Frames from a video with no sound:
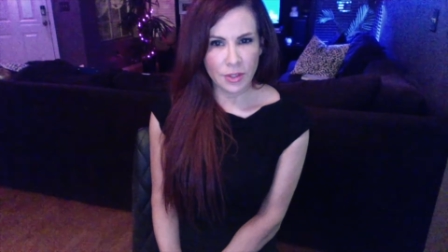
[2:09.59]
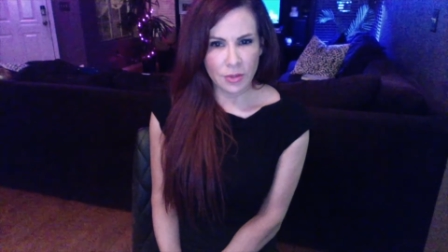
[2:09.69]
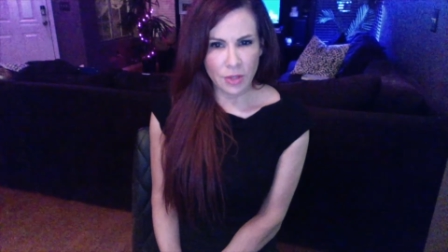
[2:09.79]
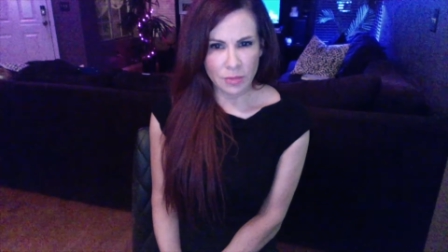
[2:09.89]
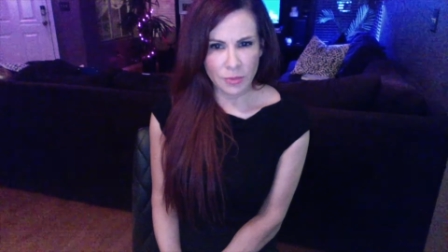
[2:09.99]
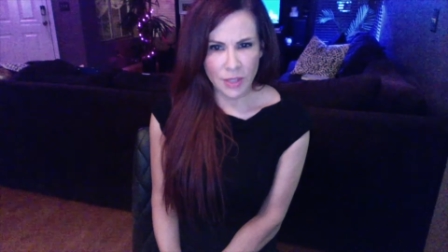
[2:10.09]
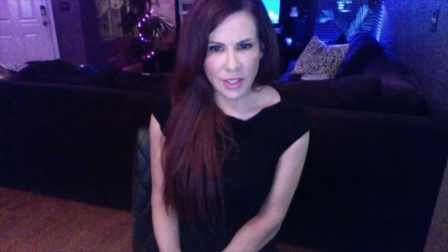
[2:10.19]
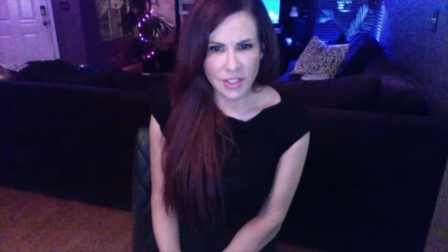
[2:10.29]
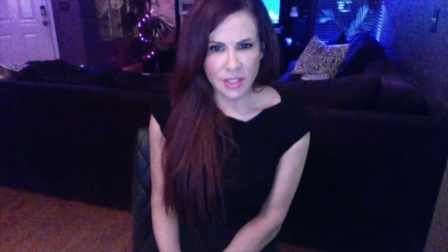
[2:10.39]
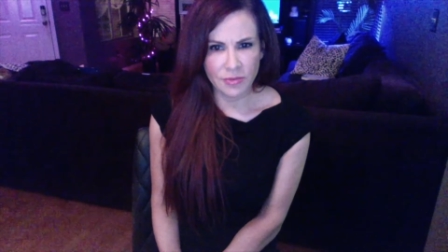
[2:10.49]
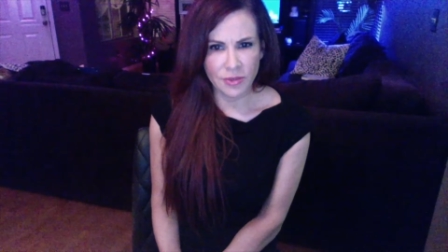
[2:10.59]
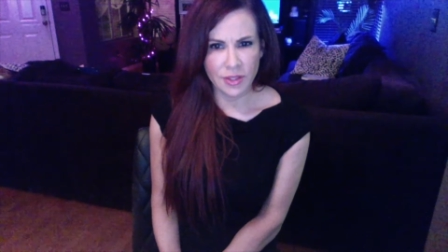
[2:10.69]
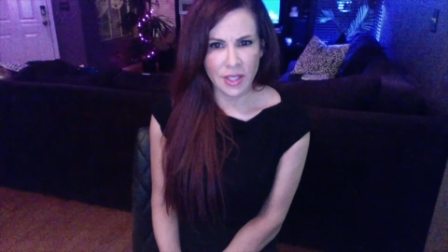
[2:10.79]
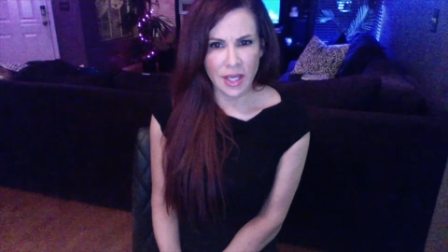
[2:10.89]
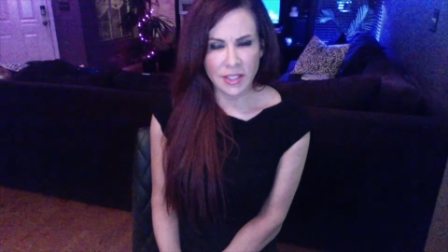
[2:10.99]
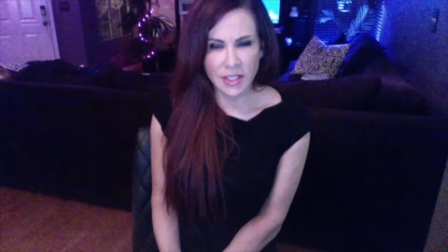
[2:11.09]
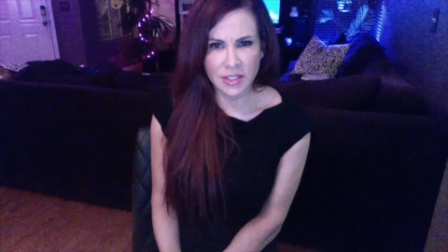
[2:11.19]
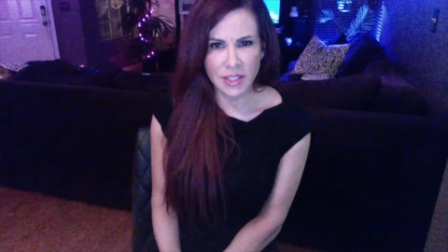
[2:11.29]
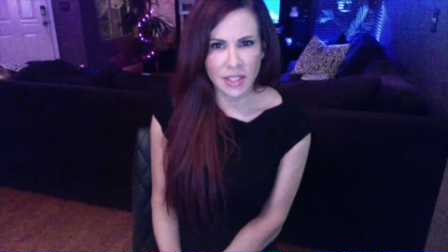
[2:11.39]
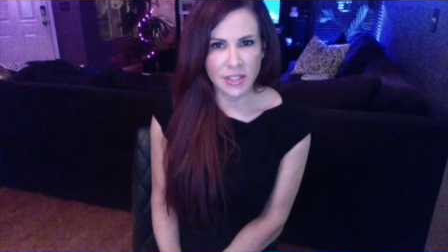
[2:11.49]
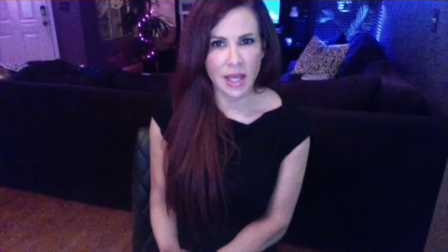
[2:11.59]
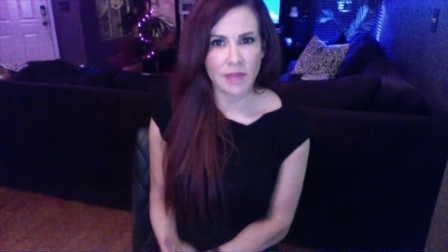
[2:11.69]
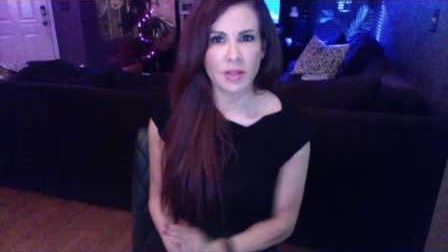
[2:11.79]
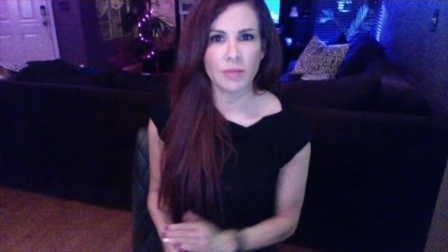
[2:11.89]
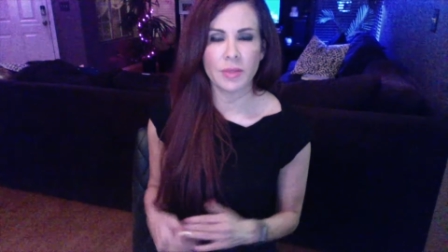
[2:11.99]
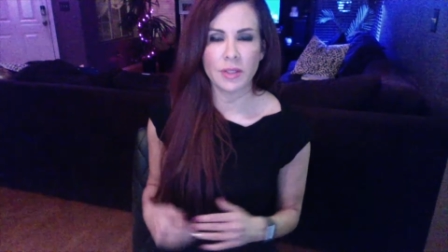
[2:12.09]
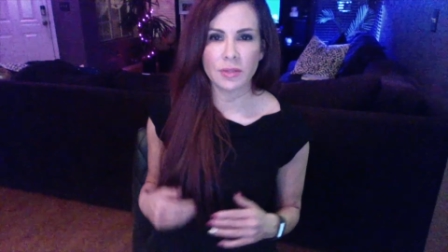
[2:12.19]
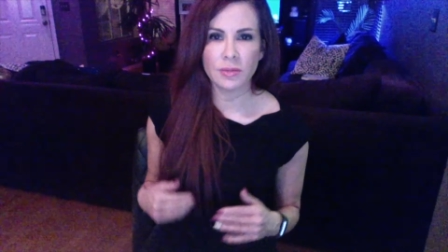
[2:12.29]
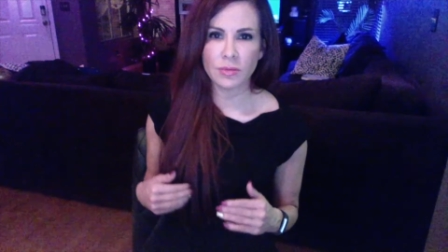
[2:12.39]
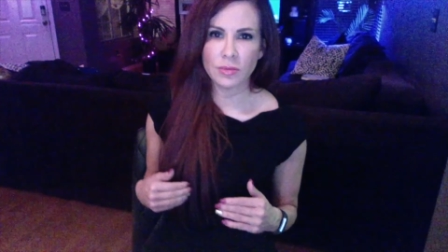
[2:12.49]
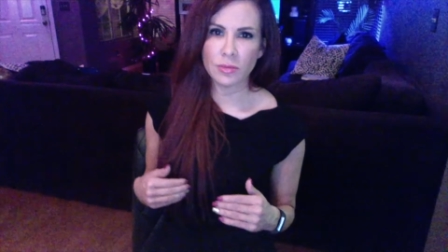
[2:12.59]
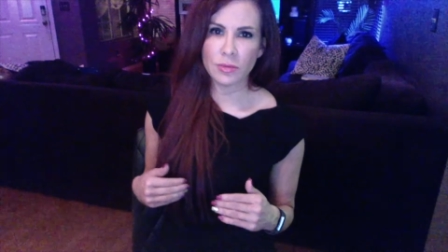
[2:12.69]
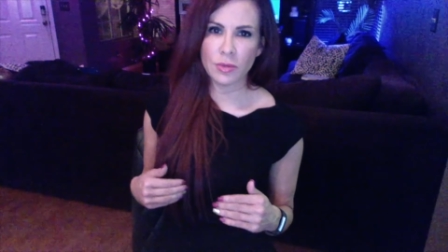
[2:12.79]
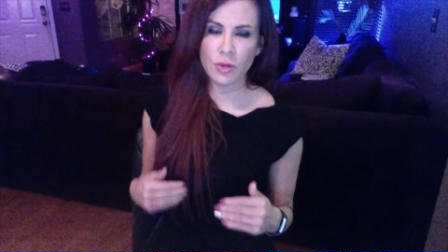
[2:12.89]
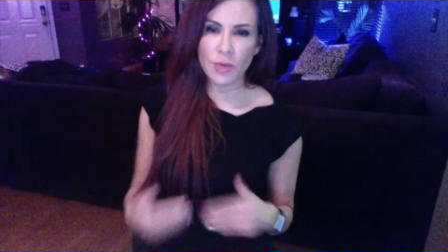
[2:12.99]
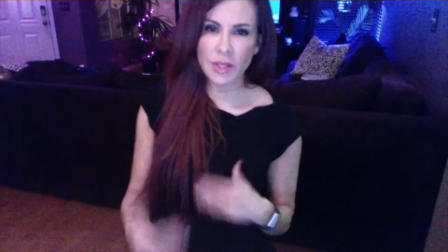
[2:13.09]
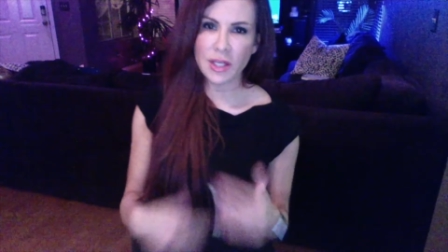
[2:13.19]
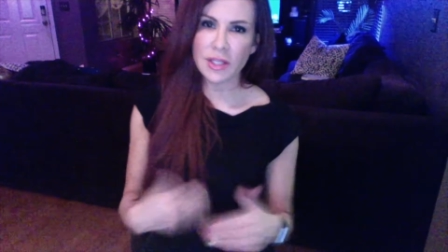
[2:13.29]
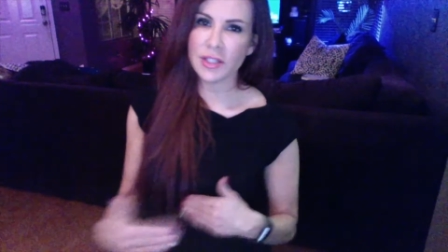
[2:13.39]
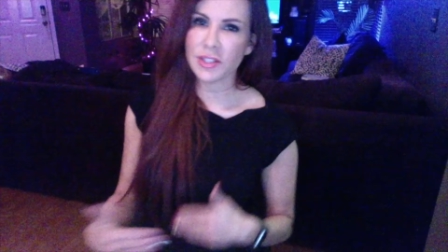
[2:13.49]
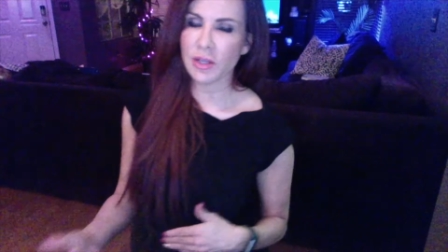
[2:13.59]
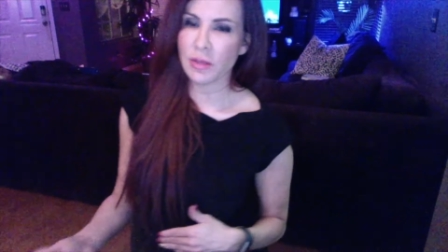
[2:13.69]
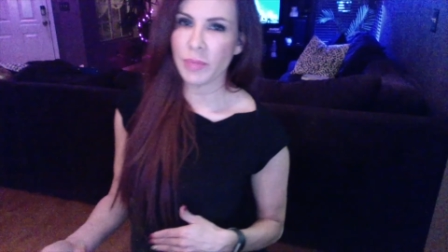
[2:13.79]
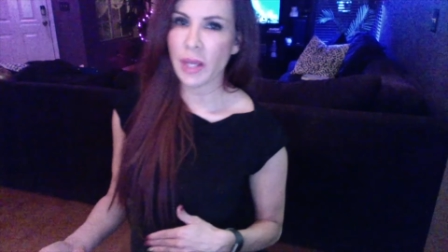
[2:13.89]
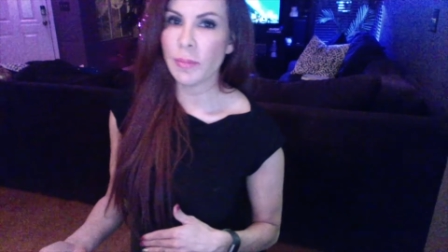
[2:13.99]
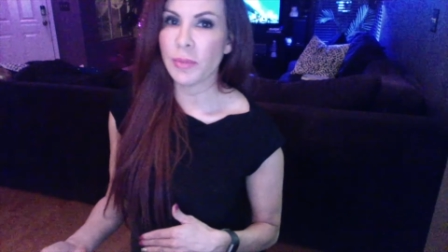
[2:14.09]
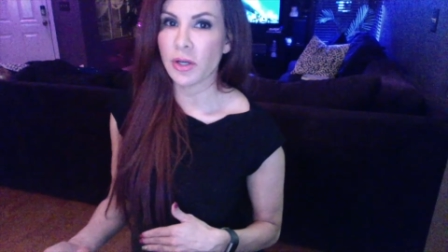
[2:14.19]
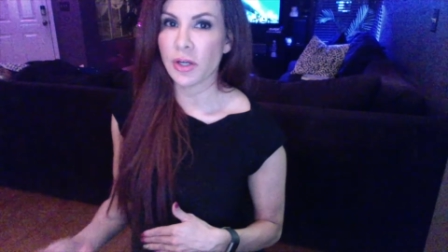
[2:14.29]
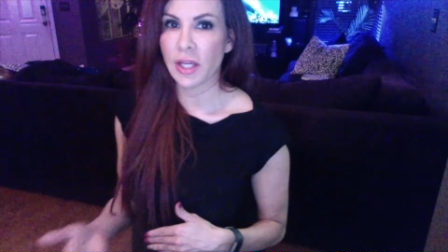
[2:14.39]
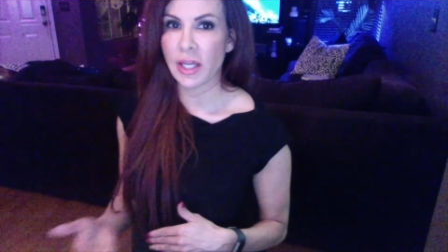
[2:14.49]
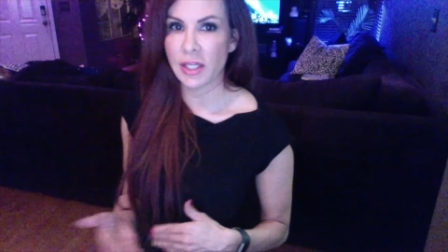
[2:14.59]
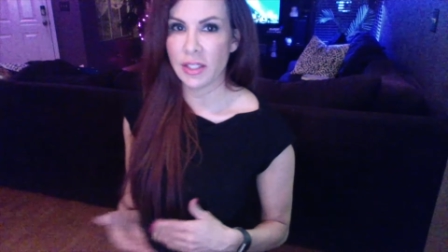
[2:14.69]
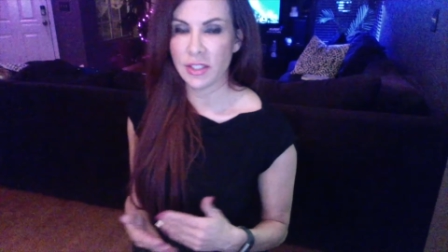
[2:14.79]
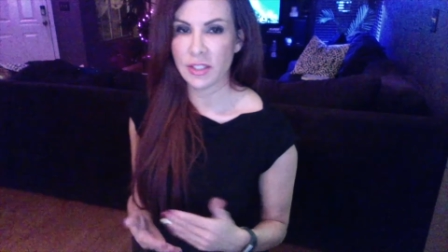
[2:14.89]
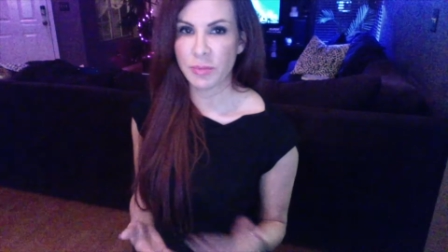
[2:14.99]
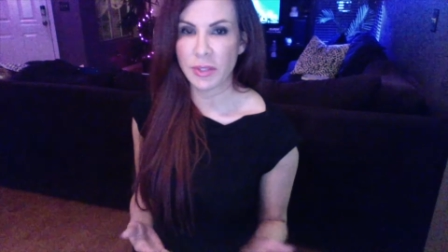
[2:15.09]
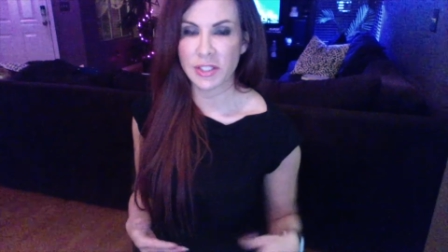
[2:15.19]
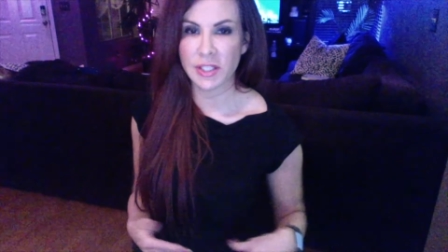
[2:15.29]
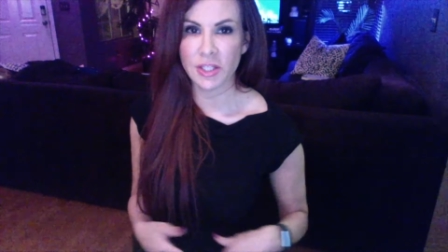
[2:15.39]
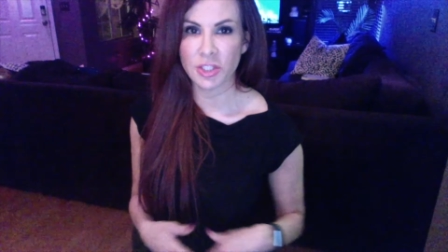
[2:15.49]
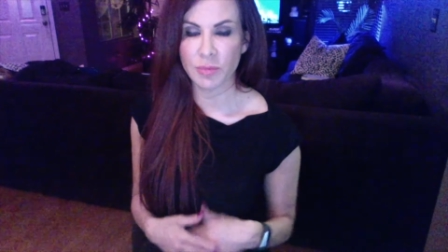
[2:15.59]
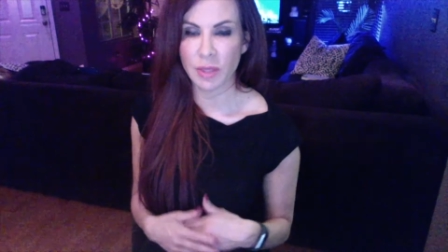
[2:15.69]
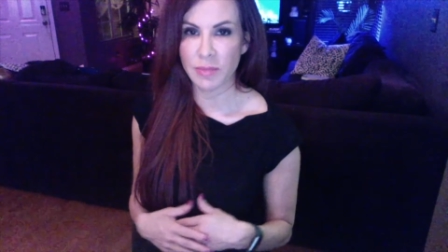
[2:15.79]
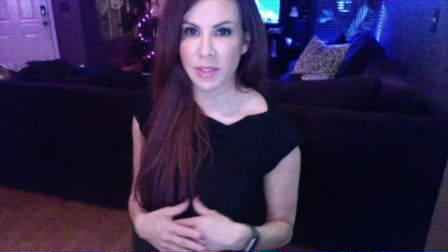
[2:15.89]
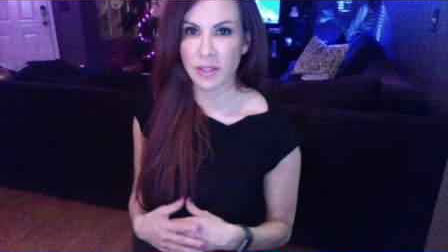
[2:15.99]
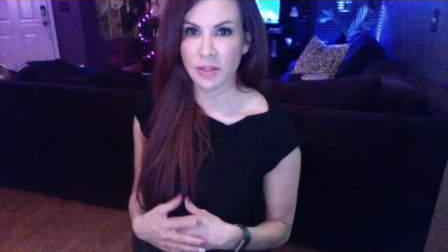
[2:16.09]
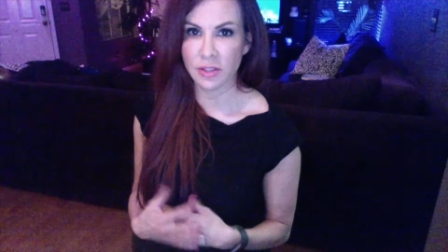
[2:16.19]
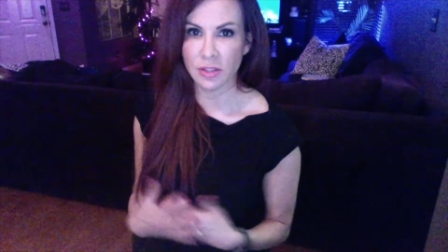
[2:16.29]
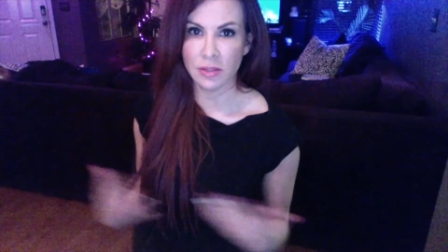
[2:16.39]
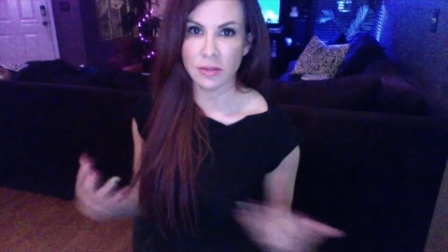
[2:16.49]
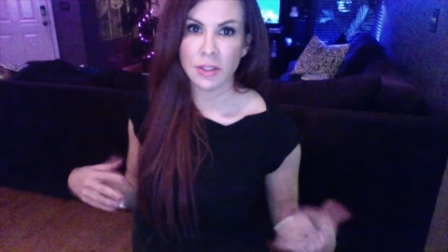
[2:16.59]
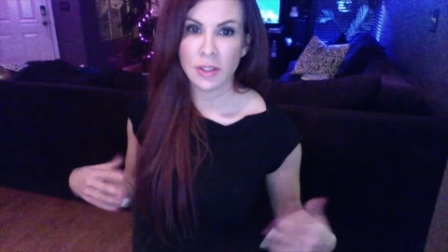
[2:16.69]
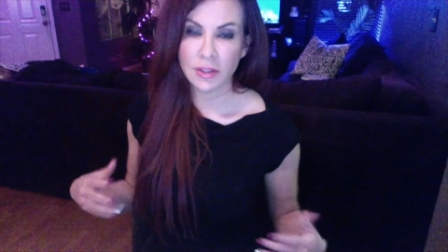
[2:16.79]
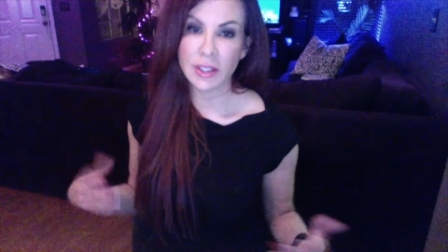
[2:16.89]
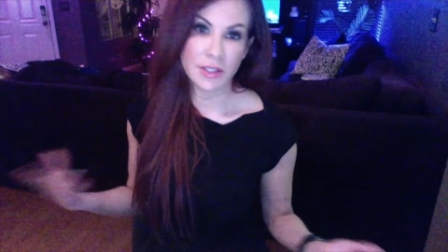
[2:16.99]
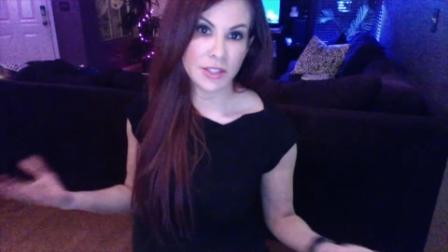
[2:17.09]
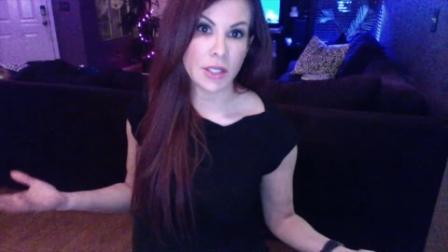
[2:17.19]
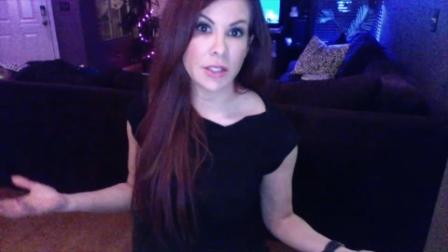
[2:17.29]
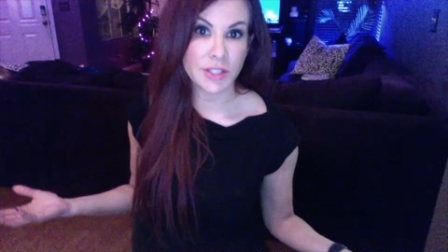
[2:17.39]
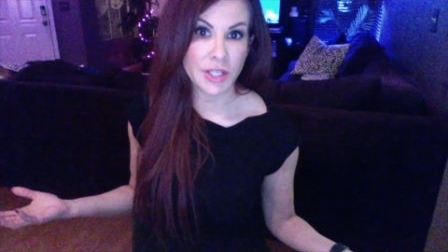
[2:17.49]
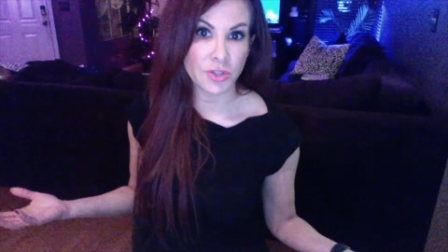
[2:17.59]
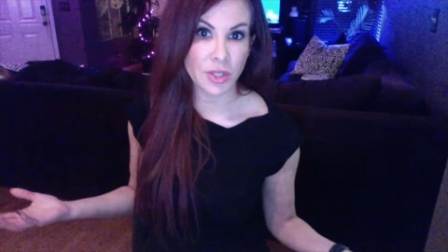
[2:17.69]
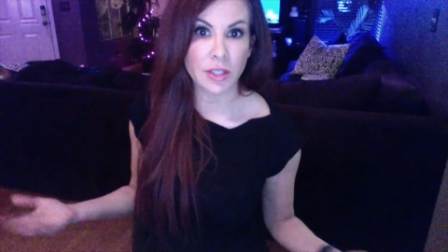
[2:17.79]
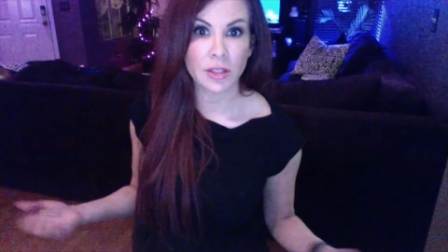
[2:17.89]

call him crazy for the ideas that he's having, but you write the ideas down on paper, and his presentation might be a little, like I said, eccentric.